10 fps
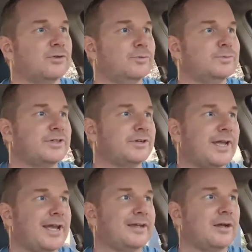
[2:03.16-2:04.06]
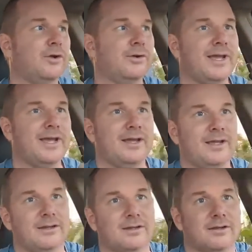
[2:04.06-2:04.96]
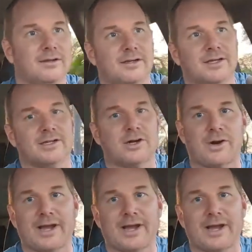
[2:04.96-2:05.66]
groups, they're like, oh, hey, you know,